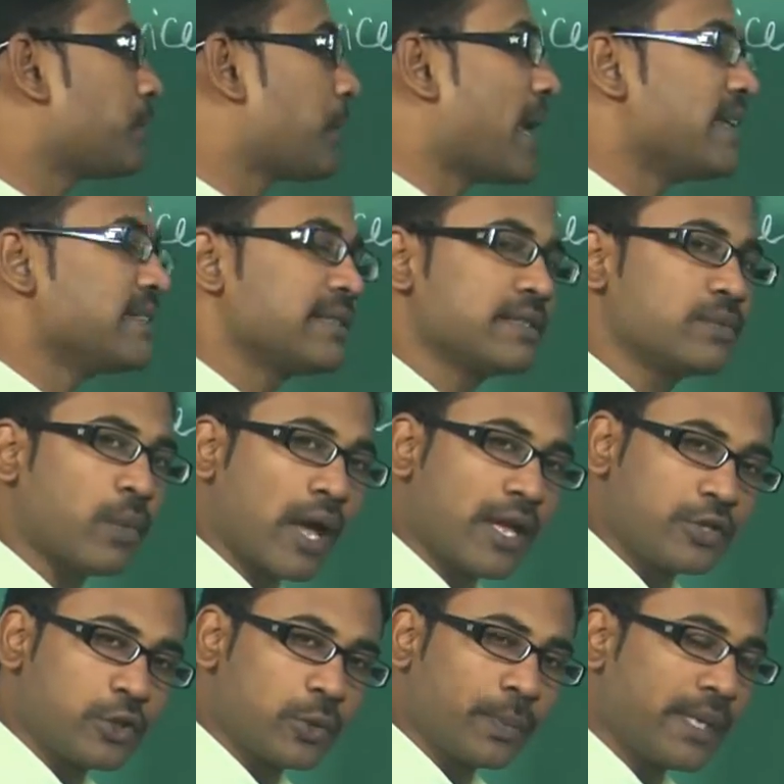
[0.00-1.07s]
price as 1
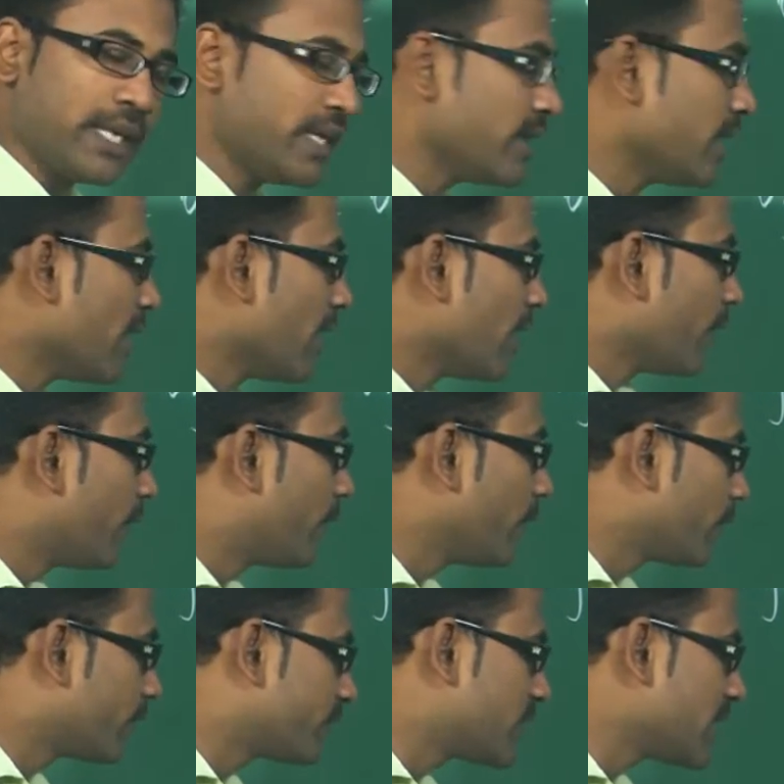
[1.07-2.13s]
rupee,
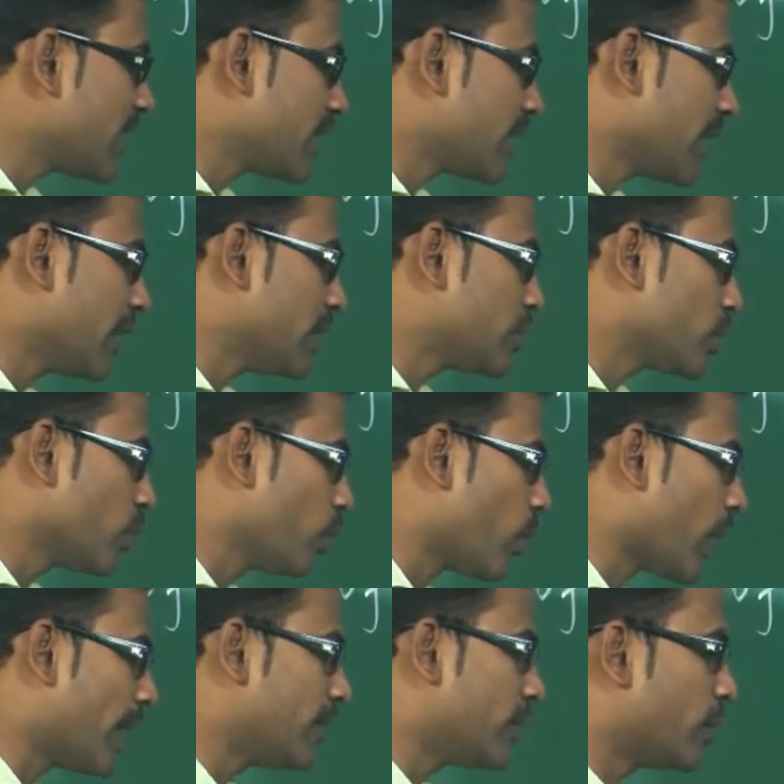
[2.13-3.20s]
15 into
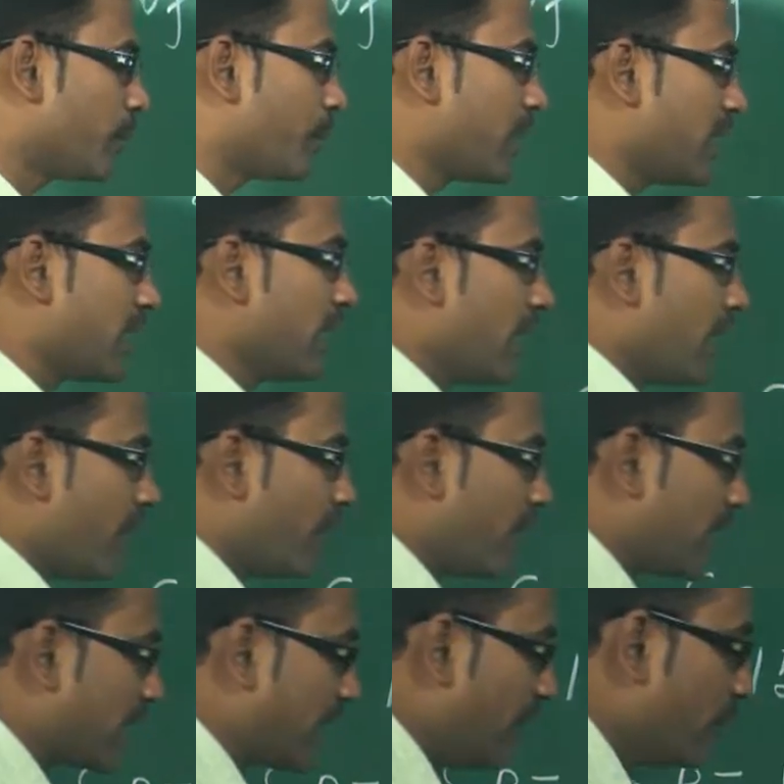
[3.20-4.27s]
1 rupee will
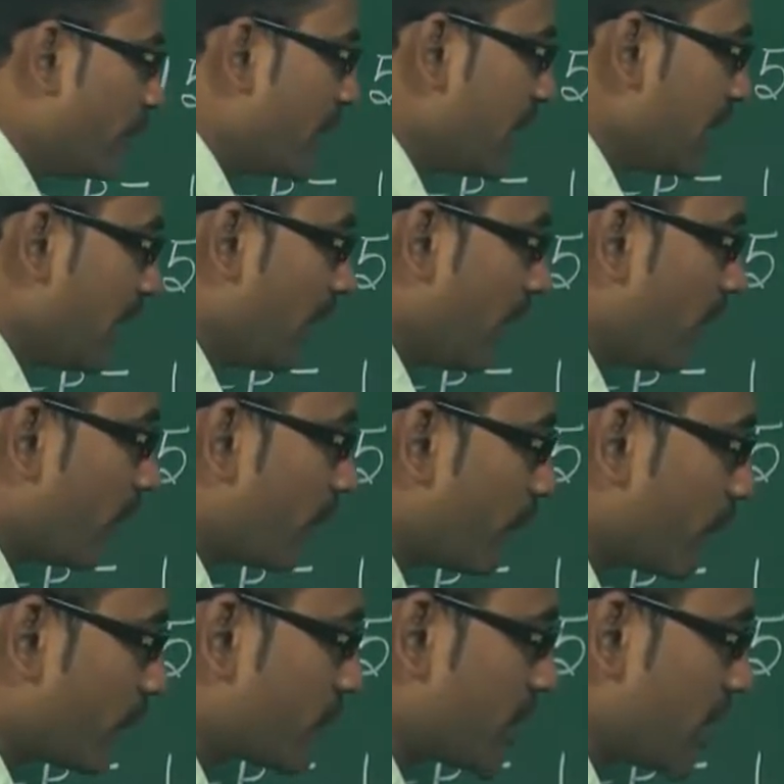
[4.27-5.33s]
give me
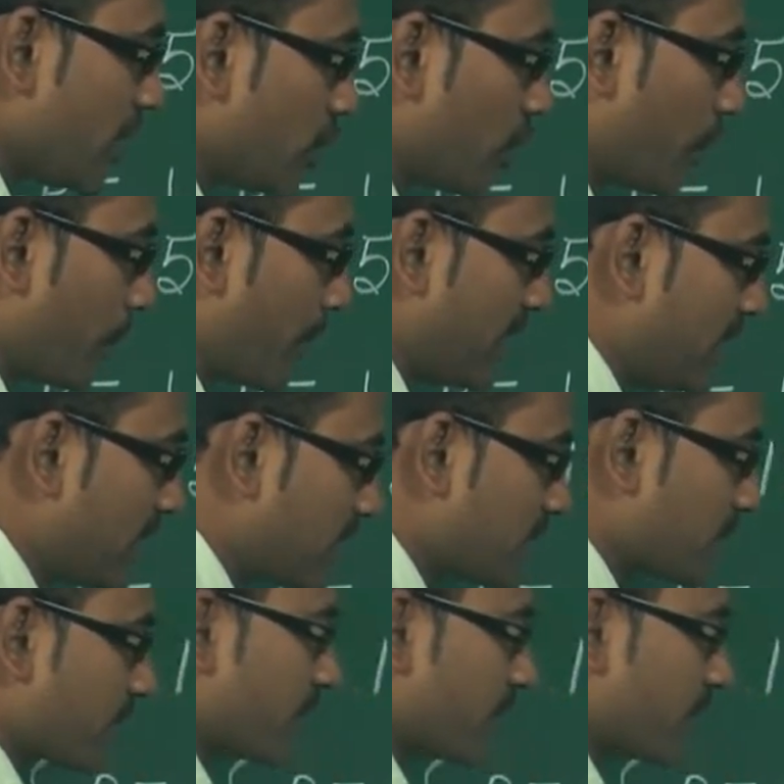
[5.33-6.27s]
15 rupees.